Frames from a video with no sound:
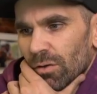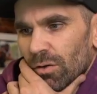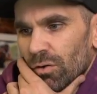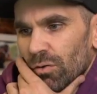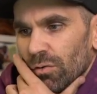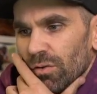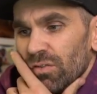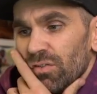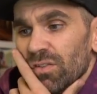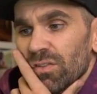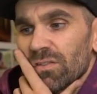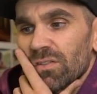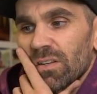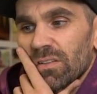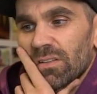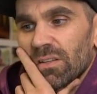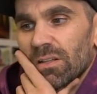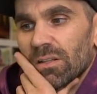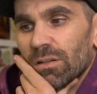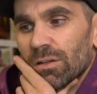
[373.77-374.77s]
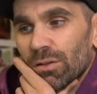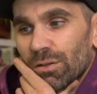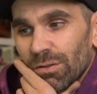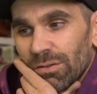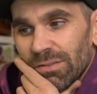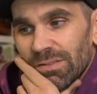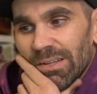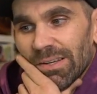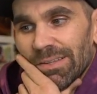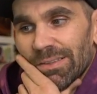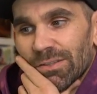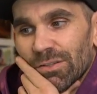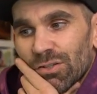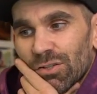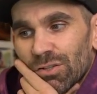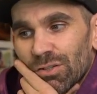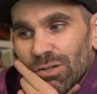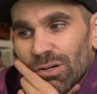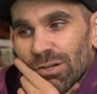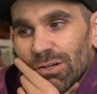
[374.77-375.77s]
Christian says it looks like the
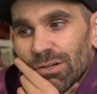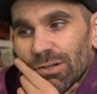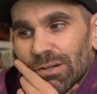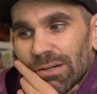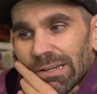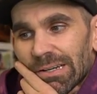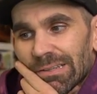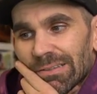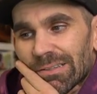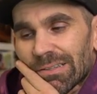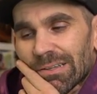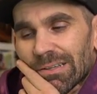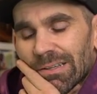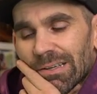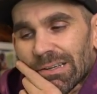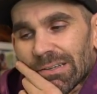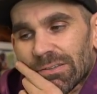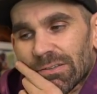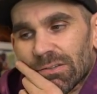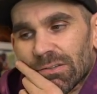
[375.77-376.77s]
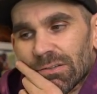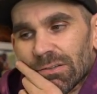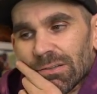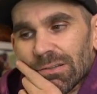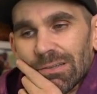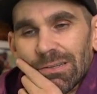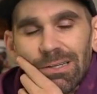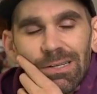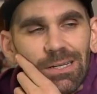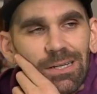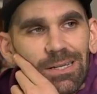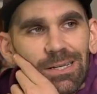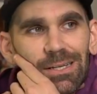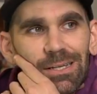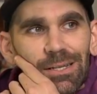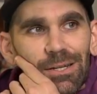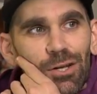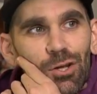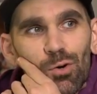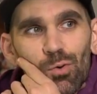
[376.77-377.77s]
Shocker XLS.
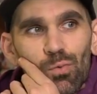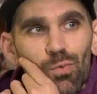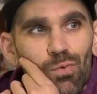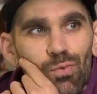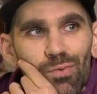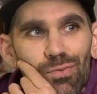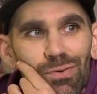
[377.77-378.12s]
No.